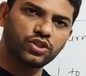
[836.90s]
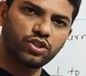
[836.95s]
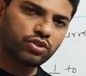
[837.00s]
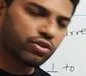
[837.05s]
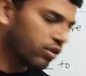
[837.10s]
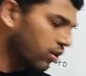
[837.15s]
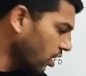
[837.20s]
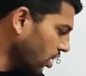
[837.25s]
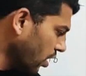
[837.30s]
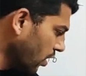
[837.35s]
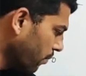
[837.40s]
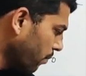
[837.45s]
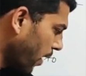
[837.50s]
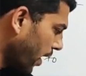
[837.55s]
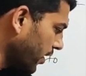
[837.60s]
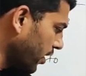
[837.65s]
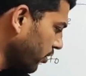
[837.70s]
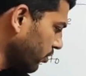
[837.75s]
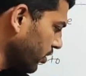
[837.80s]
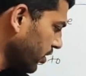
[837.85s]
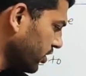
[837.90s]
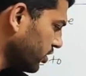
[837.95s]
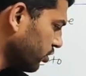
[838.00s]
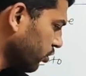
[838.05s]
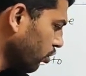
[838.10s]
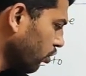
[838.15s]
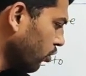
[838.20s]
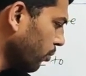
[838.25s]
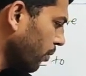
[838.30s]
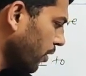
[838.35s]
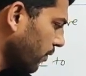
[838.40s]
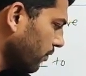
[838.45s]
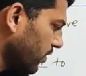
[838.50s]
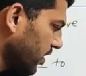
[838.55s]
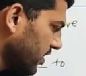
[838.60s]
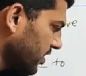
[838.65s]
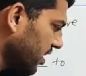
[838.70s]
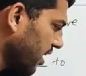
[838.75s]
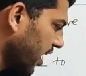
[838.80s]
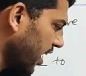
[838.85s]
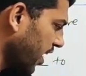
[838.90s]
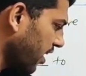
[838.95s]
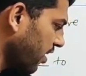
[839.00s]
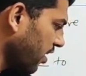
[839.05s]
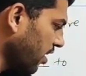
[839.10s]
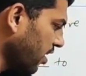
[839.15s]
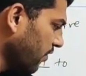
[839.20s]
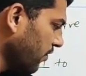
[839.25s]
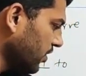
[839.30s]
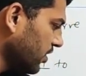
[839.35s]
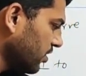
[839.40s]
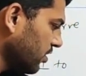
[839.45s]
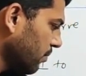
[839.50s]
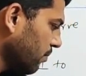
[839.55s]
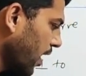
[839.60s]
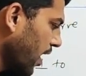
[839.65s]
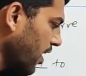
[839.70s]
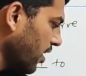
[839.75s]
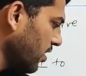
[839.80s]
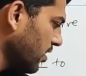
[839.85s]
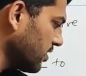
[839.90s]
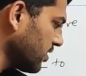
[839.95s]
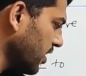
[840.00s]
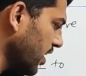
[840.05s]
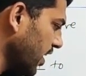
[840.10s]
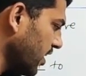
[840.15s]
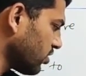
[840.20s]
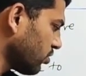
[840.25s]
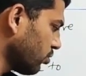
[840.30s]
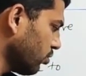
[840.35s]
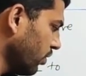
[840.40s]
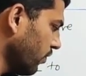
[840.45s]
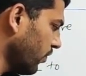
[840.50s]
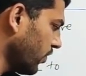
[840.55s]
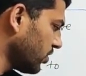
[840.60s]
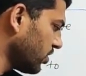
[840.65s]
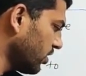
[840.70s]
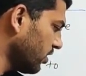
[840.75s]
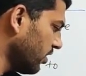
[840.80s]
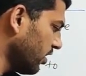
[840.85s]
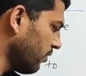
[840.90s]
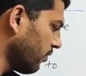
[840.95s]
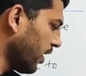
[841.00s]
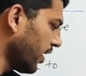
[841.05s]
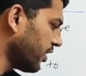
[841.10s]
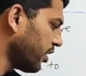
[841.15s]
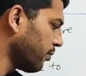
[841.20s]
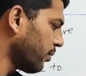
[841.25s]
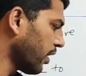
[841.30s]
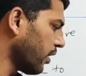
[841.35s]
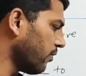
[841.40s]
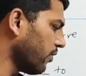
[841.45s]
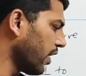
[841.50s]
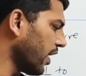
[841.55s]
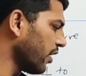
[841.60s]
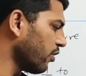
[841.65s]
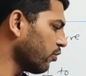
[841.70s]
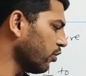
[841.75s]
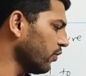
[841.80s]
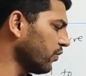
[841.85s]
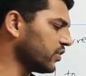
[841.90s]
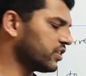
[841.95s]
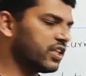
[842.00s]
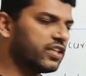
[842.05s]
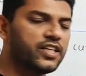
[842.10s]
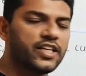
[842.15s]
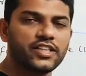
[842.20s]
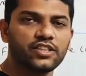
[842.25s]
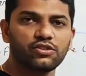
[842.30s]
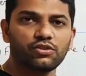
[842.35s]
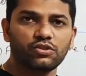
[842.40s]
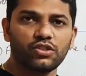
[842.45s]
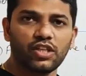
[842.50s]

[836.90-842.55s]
0. Find out its slope of this line, which is the minus x coefficient divided by y coefficient leads to